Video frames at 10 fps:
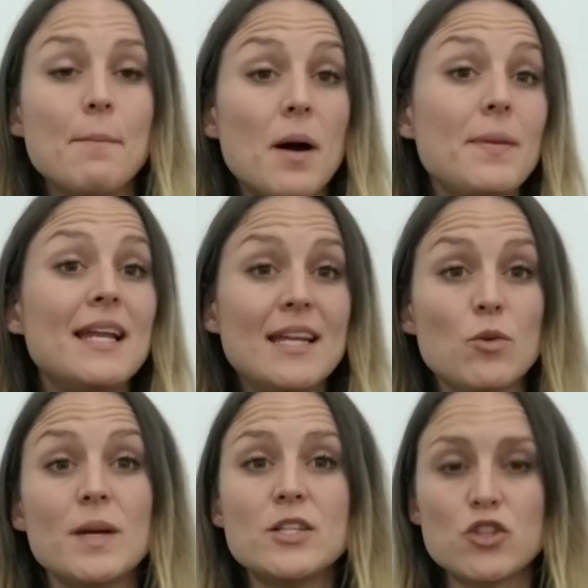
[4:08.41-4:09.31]
it might be a
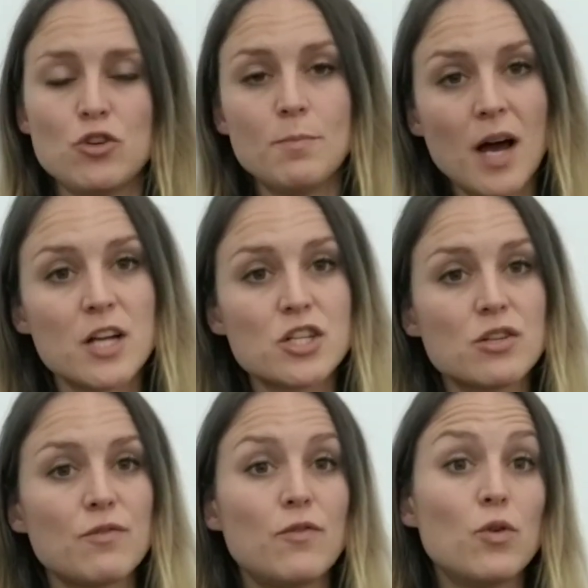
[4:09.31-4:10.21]
little bit too much
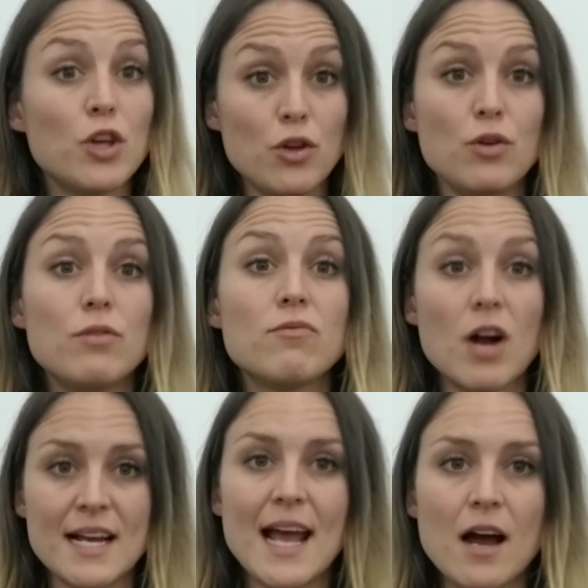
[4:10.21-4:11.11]
for you
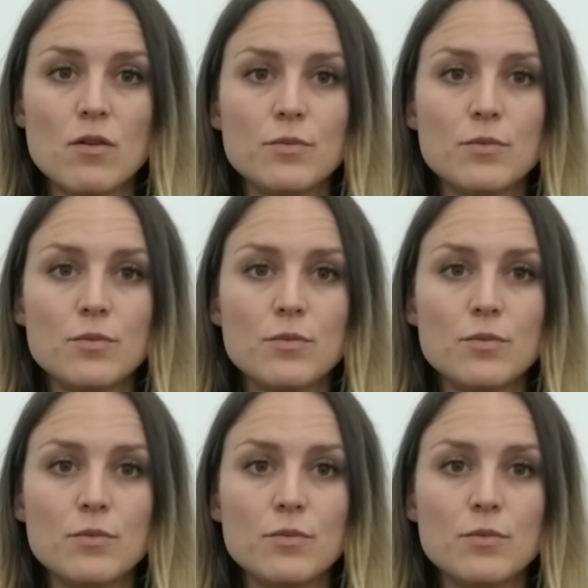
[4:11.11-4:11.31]
right now.